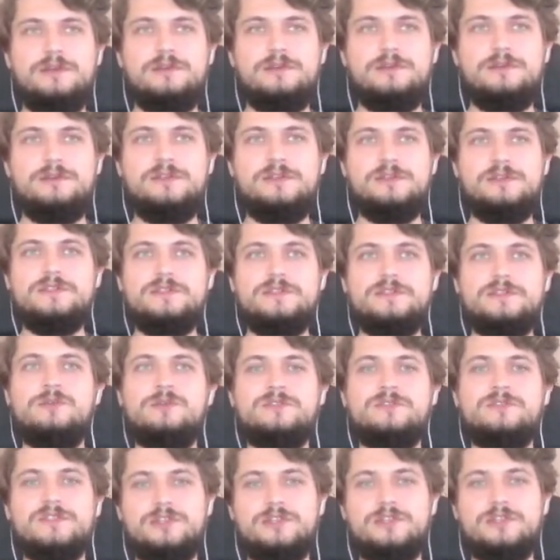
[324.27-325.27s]
its own
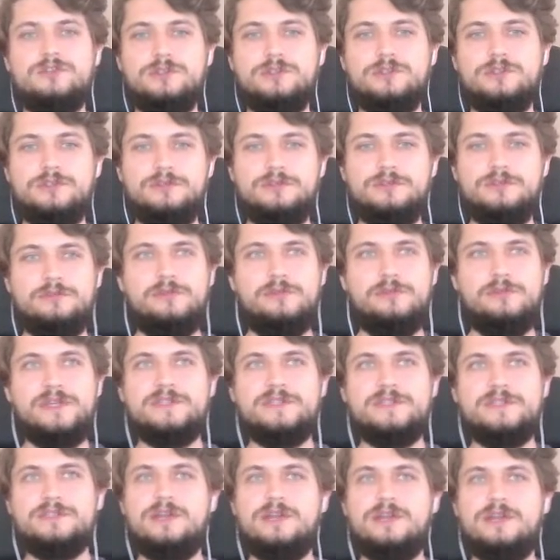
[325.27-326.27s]
scheduler
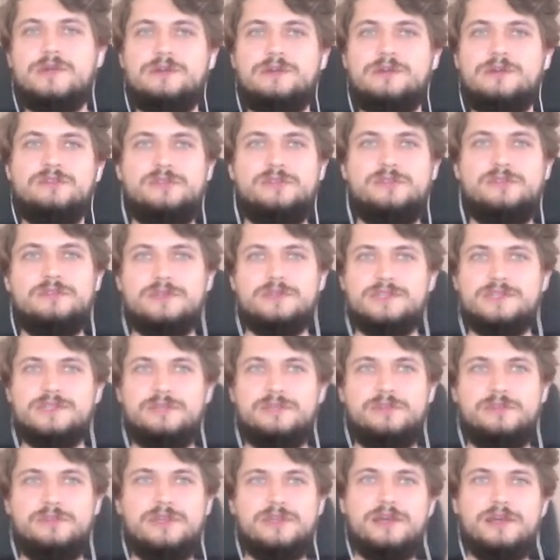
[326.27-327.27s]
based around ptrace
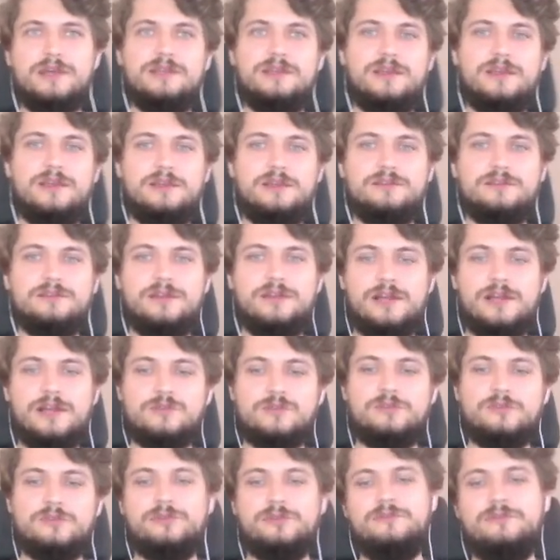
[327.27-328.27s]
API and
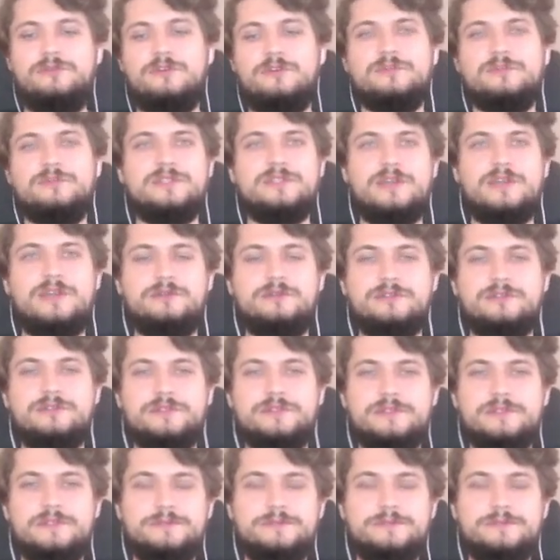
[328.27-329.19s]
hardware performance counters.